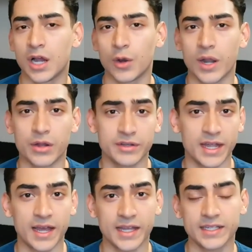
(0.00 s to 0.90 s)
around
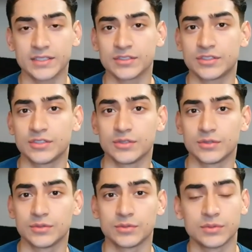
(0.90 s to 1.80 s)
9
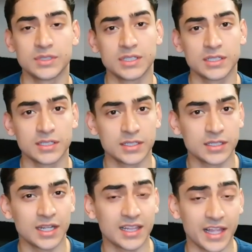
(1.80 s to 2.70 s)
to
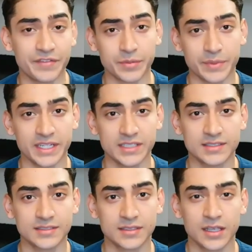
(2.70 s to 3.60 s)
11
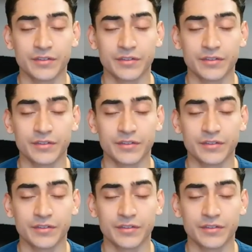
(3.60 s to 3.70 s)
minutes.